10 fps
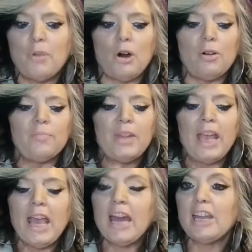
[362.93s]
mall,
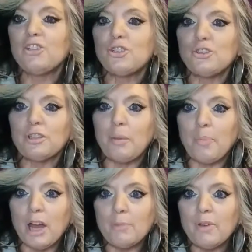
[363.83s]
and I just took the
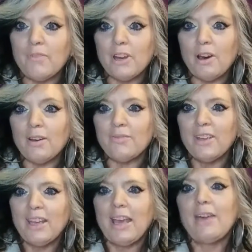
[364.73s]
bottom of it off,
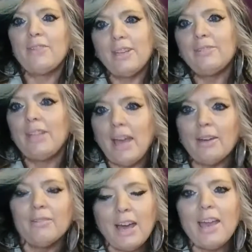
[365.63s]
and then, yeah,
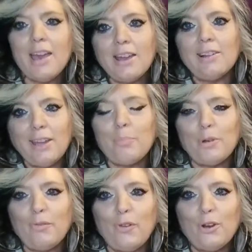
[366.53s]
I added
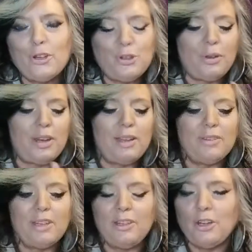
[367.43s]
leopard fur to it, and
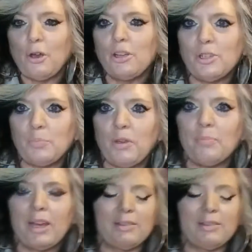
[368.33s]
then, you know, I just put my